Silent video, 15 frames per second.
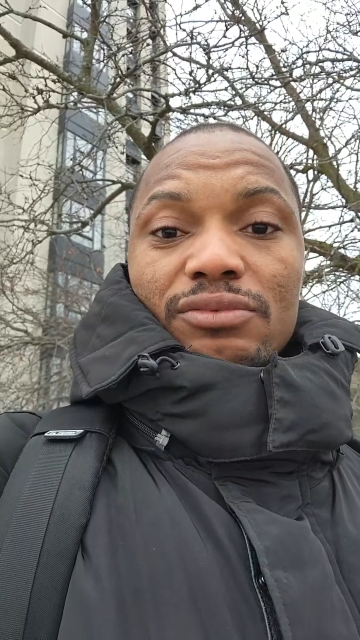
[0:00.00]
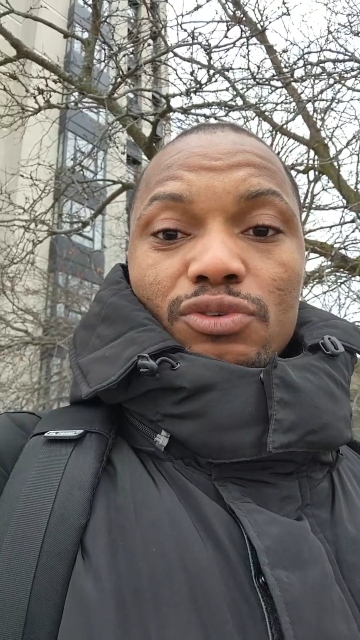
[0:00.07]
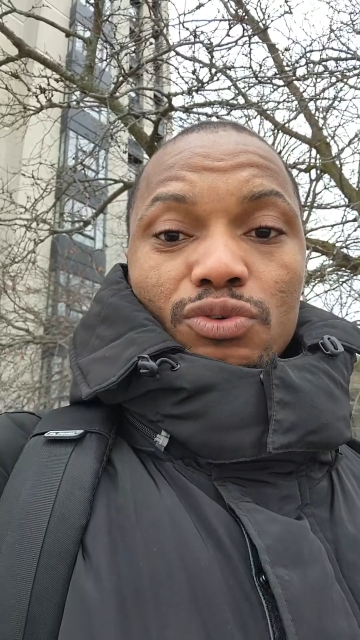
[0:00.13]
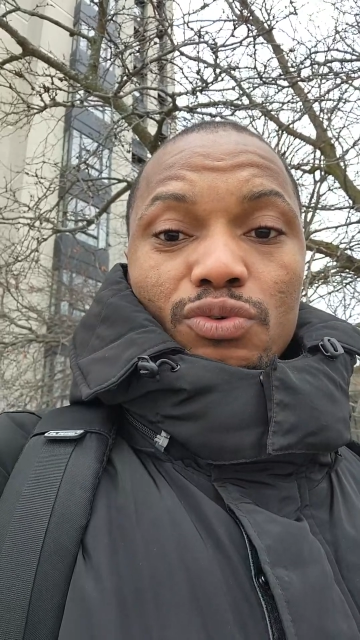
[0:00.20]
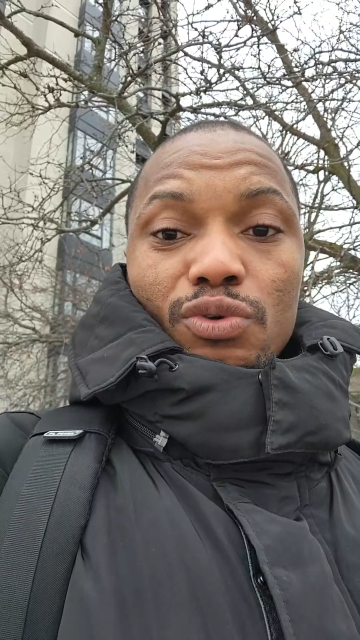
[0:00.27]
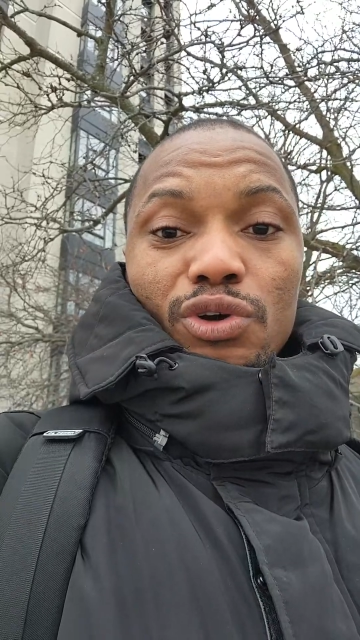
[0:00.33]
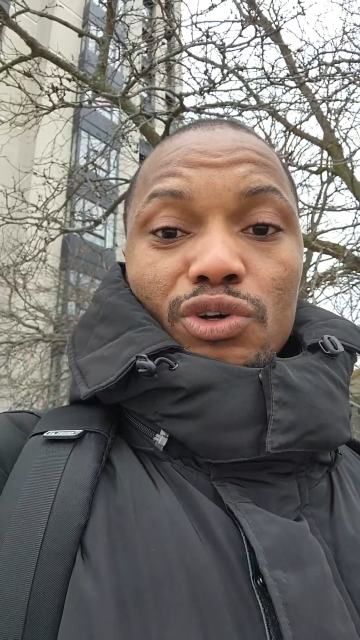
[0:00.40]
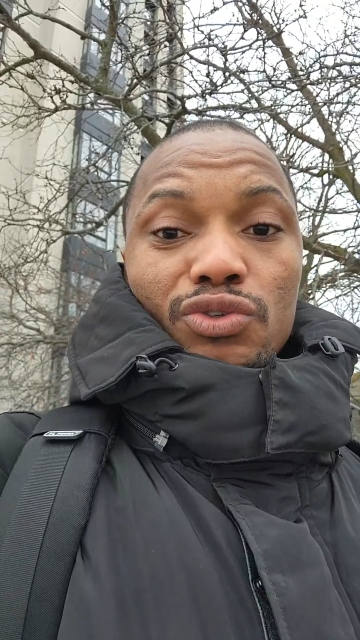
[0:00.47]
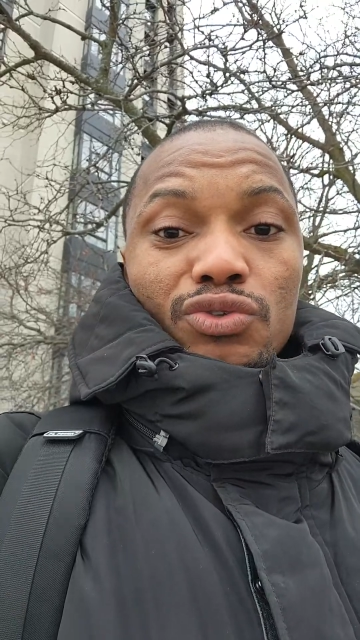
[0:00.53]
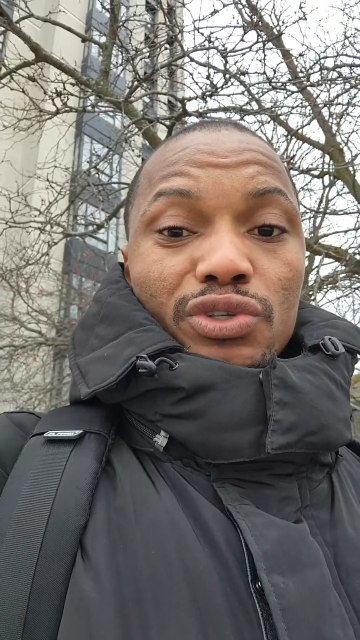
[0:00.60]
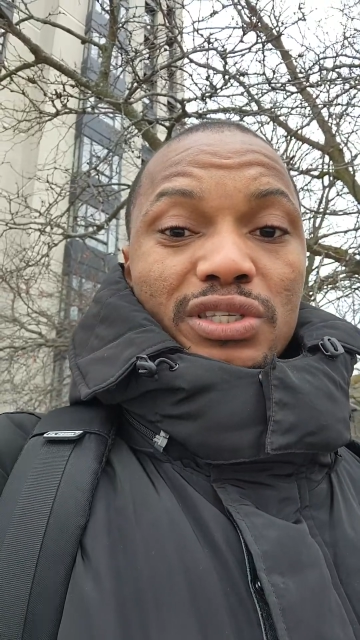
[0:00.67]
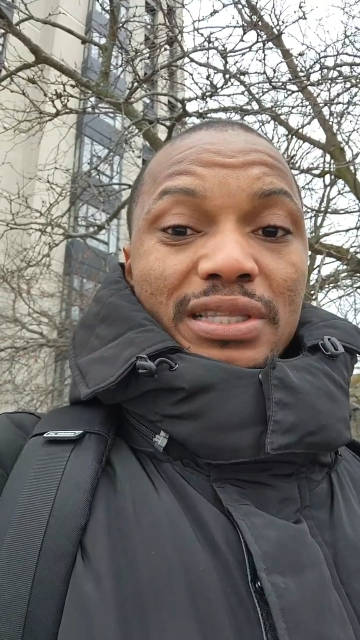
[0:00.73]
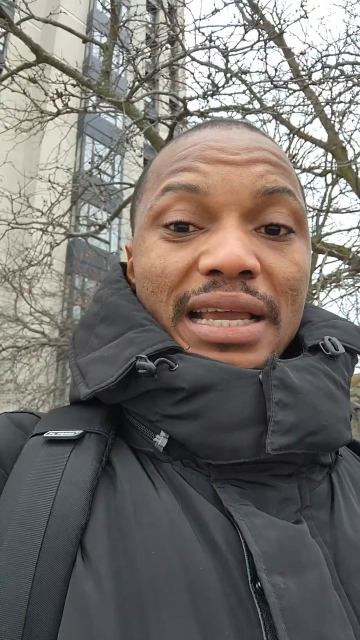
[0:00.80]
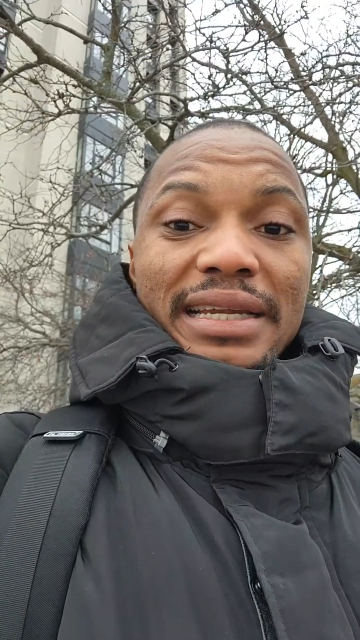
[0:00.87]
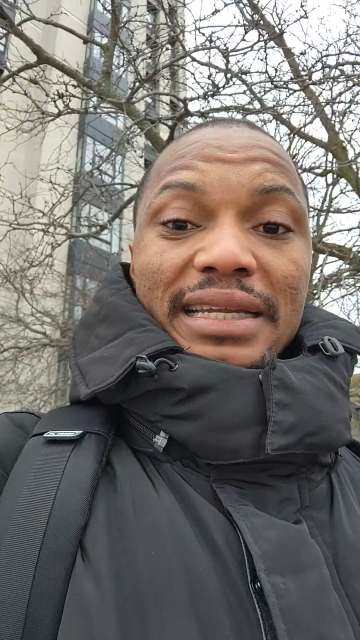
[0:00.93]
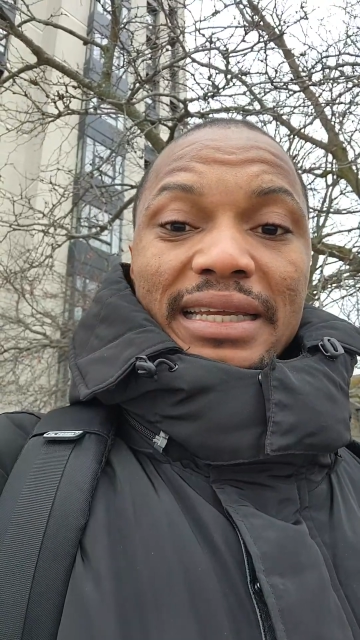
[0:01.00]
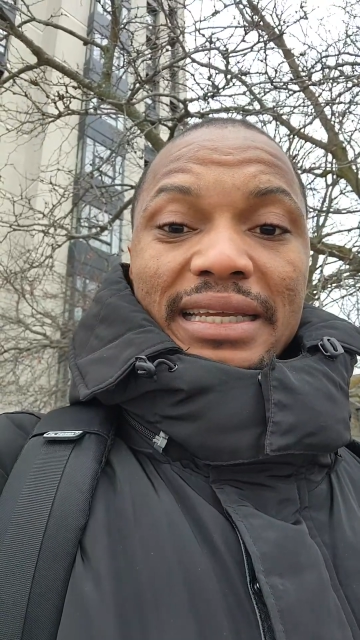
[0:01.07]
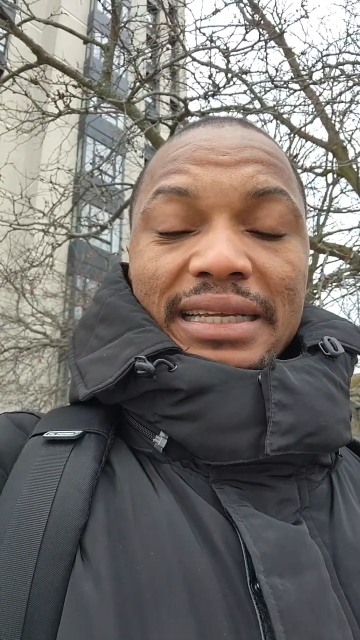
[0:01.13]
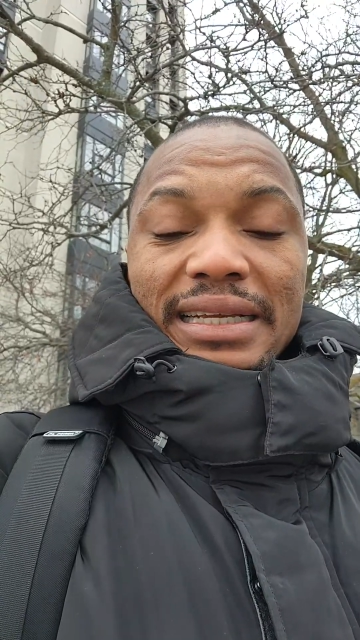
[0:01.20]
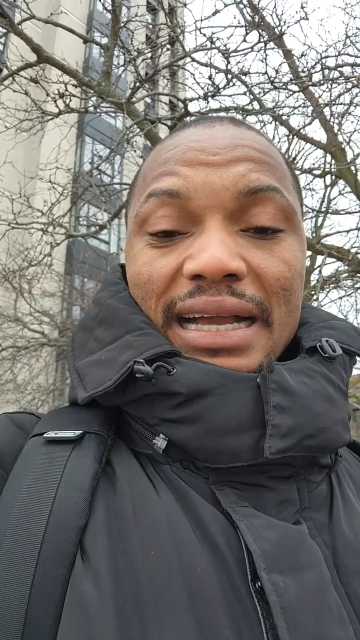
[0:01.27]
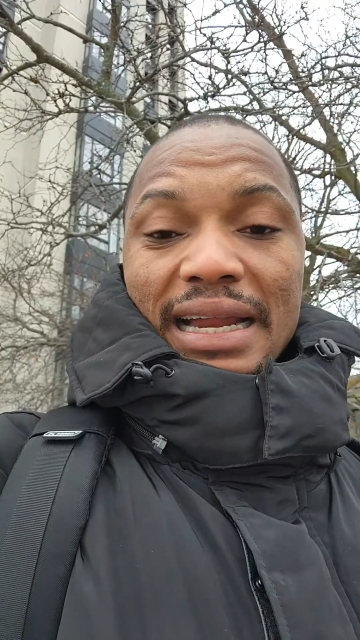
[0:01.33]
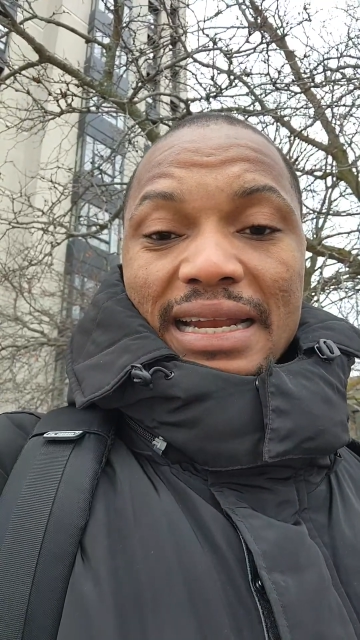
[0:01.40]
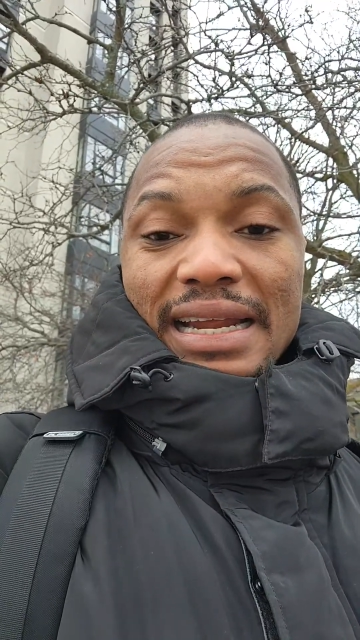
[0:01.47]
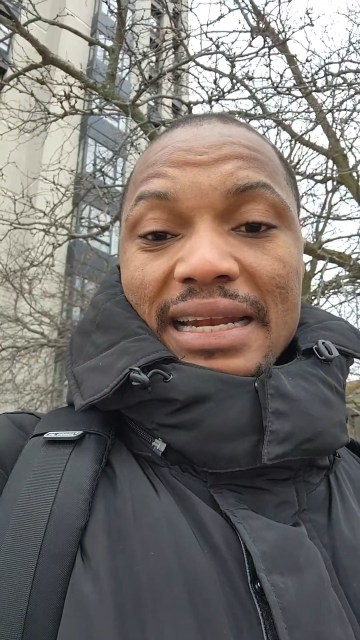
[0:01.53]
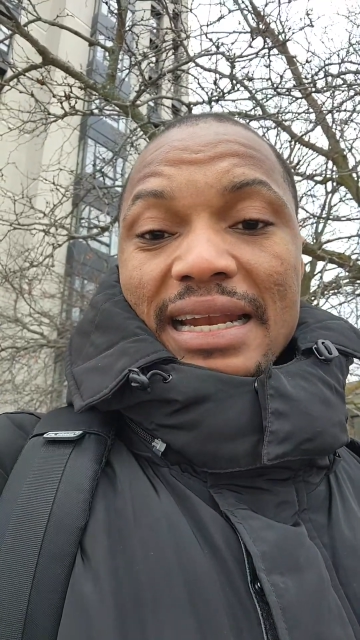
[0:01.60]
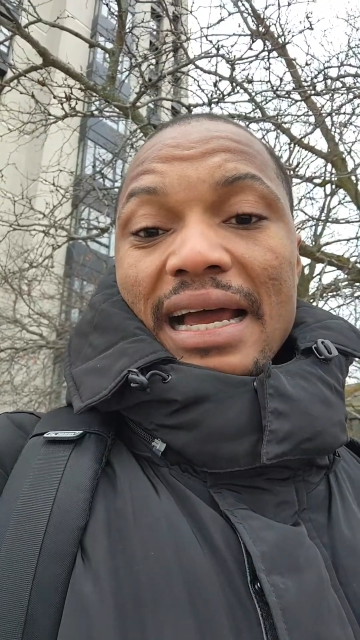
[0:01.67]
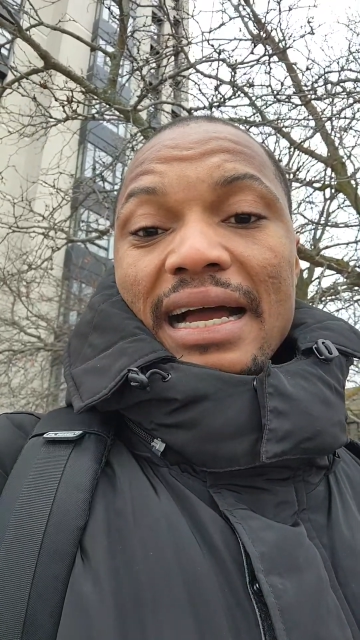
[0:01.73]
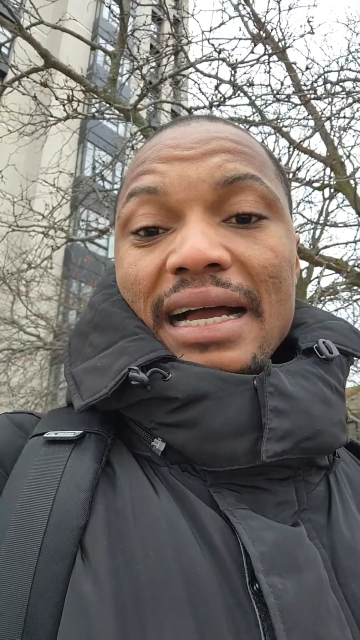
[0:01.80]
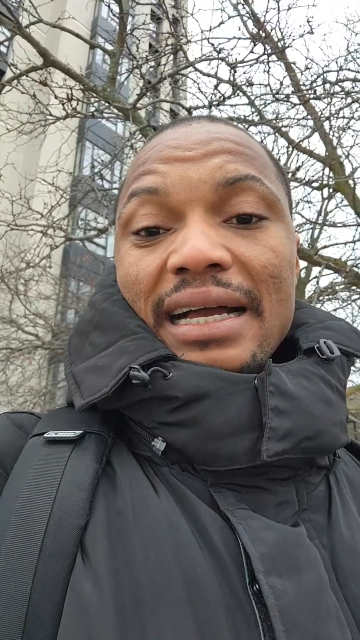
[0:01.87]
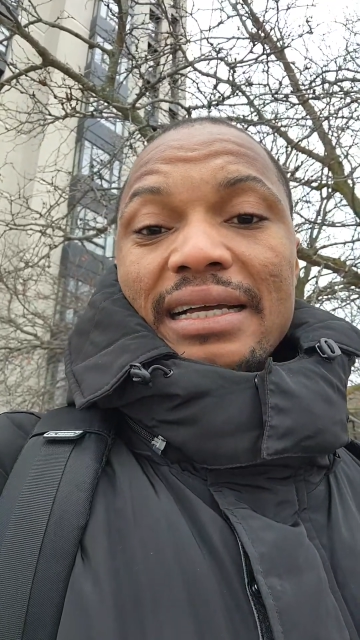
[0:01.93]
who wants to study in
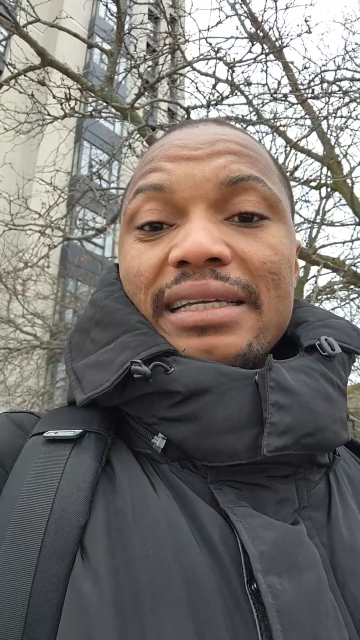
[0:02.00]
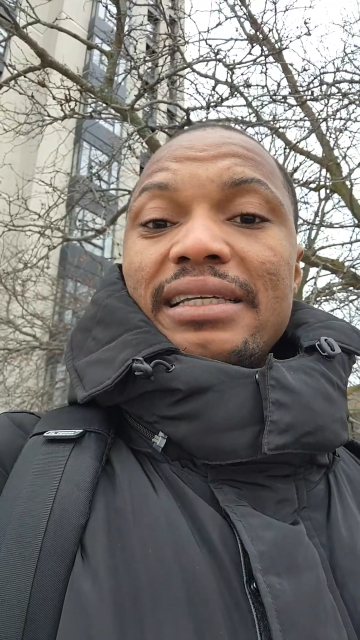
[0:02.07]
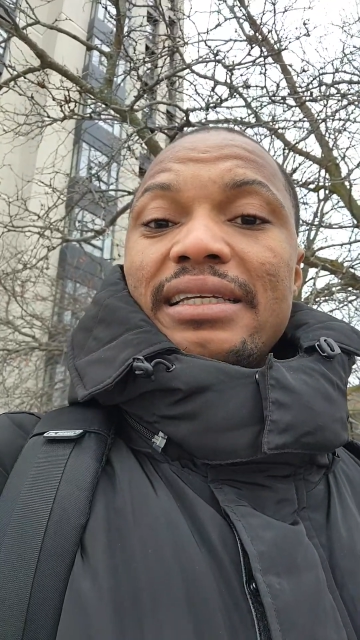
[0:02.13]
Canada,